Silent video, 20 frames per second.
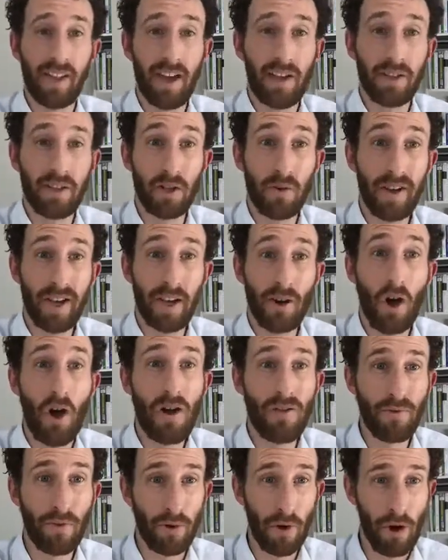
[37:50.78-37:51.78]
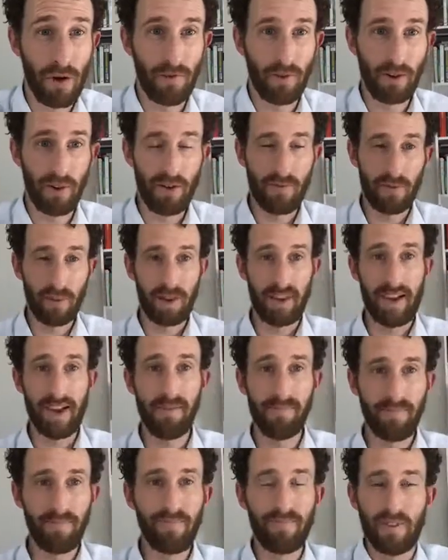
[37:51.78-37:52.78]
doing it over and over and over
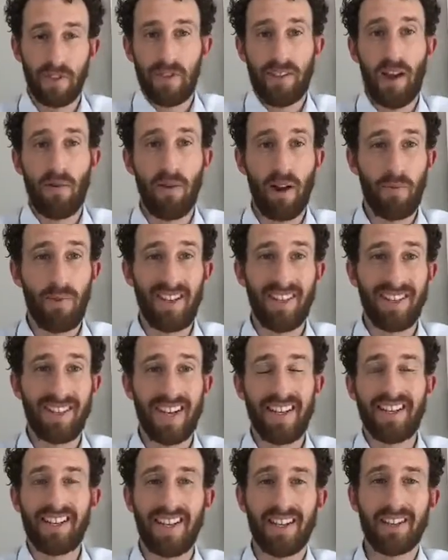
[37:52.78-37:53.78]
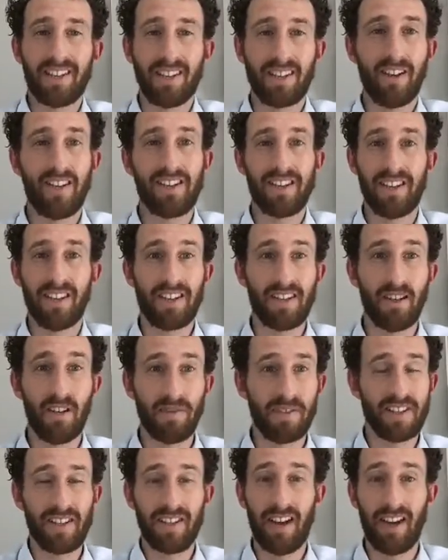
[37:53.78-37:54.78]
again. So that way we desensitize ourselves
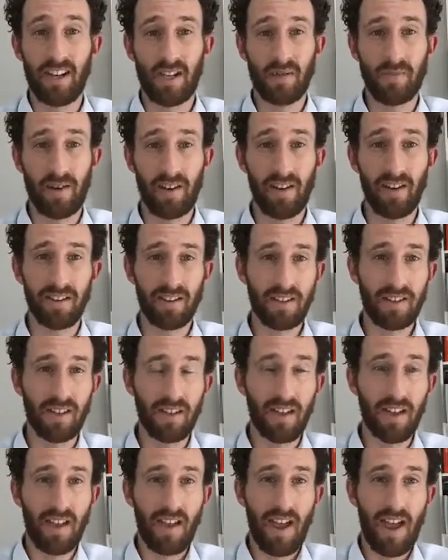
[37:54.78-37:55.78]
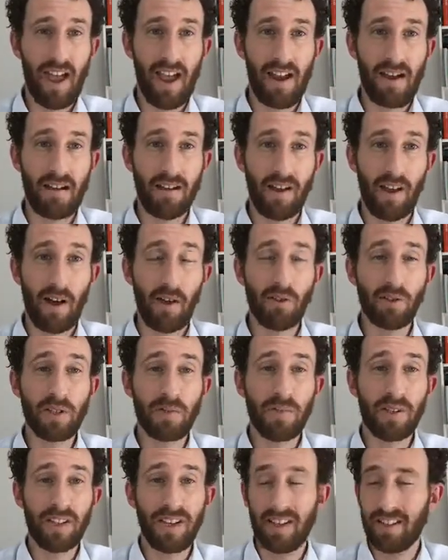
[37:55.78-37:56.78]
to that experience. And
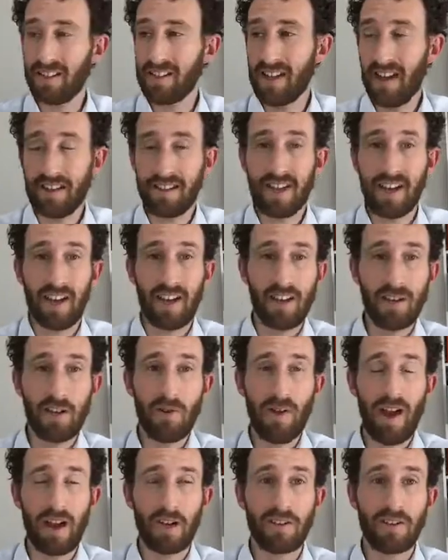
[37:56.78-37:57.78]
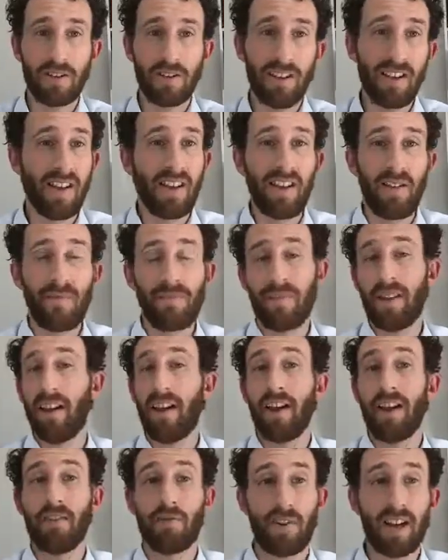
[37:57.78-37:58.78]
ultimately, it's now taking new action,
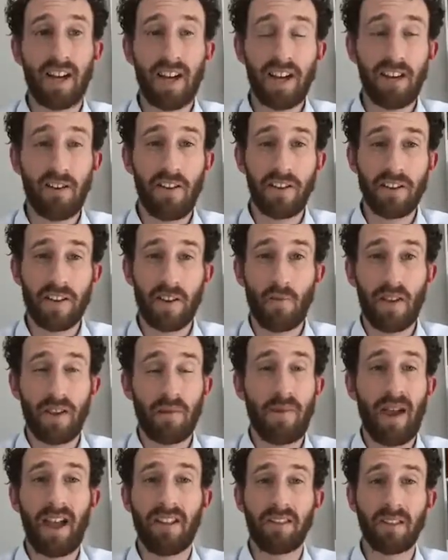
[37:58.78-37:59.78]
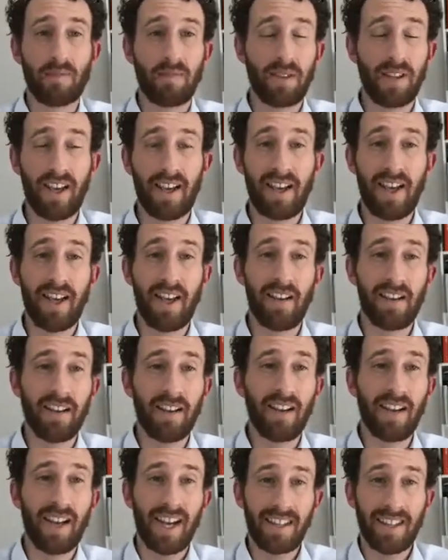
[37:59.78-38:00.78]
recognizing where the pattern's playing out,
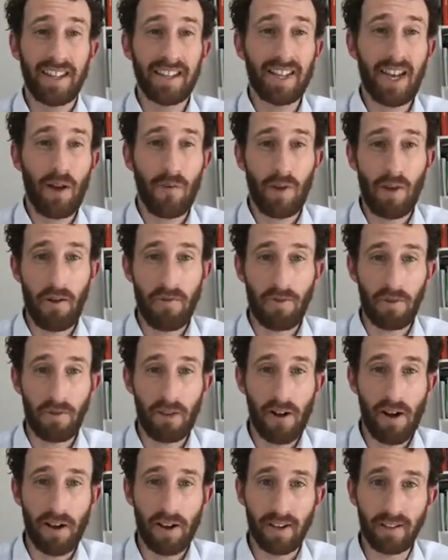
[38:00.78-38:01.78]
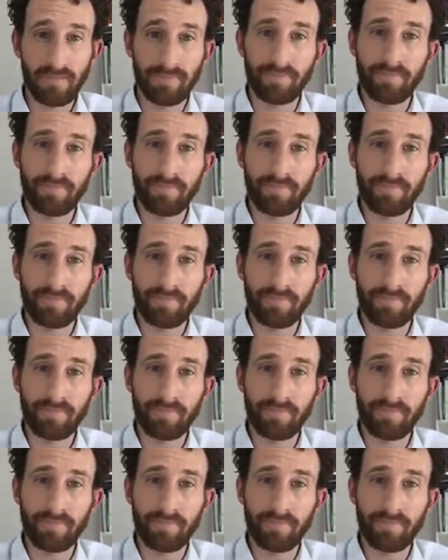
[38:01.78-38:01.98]
and that's how we override it.